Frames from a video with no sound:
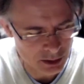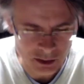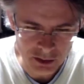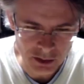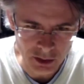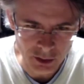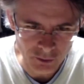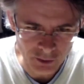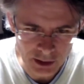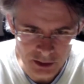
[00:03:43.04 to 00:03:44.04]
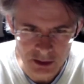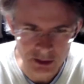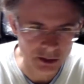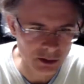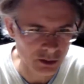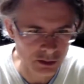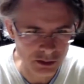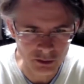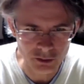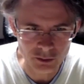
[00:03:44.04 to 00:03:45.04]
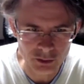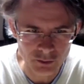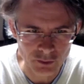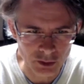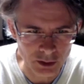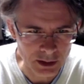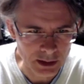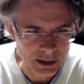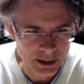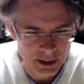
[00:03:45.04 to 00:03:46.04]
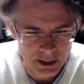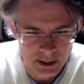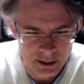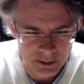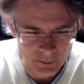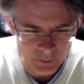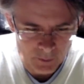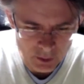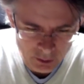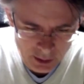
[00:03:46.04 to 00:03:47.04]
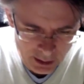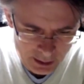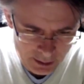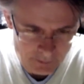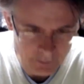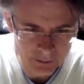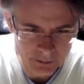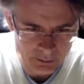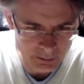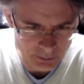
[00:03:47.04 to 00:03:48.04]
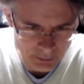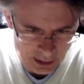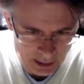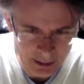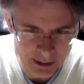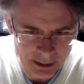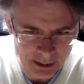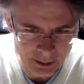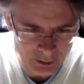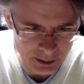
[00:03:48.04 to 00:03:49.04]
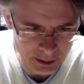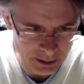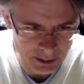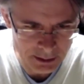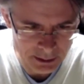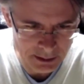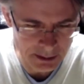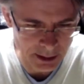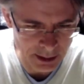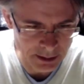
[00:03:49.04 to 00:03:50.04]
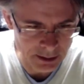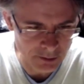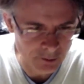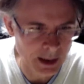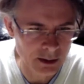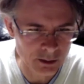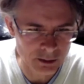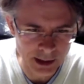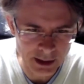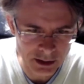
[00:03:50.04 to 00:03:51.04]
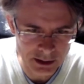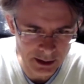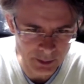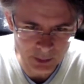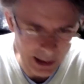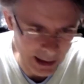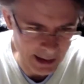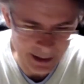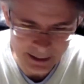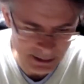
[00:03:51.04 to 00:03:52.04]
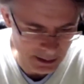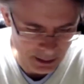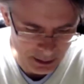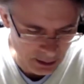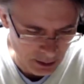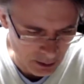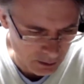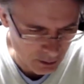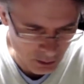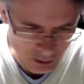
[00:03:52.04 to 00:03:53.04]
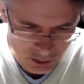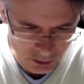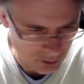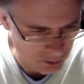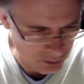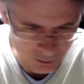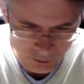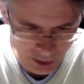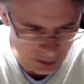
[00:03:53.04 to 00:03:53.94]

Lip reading: so functional, not so useful. So I think this idea of making connections applies also very